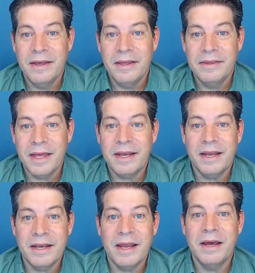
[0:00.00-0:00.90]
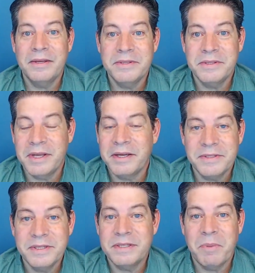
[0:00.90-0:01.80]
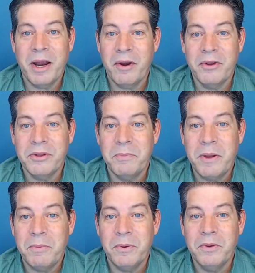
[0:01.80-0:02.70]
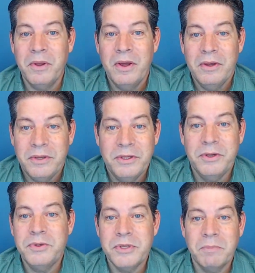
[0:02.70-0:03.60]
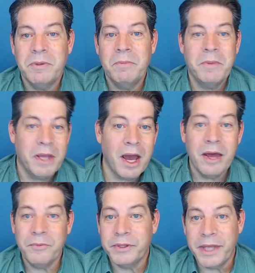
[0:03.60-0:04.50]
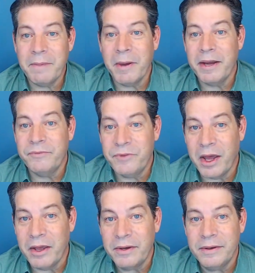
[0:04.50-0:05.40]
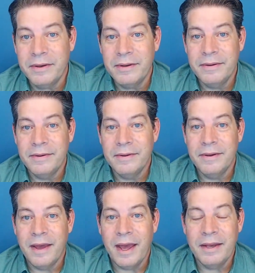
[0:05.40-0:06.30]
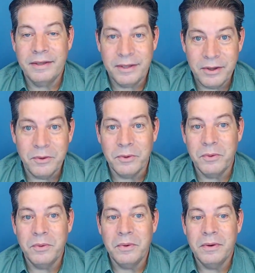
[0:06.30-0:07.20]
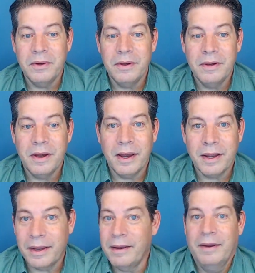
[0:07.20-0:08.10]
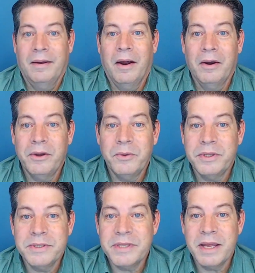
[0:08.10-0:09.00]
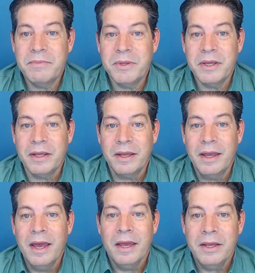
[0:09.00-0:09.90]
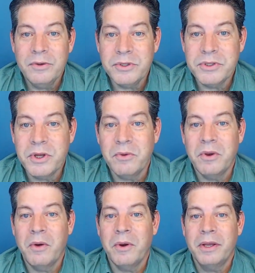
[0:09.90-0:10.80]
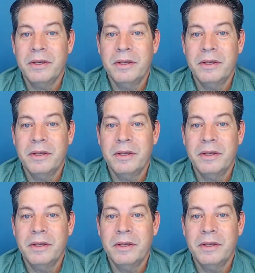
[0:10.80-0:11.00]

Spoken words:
that it does inspire other people to do something beyond what they might have done. And you are doing the same thing. You just don't know it.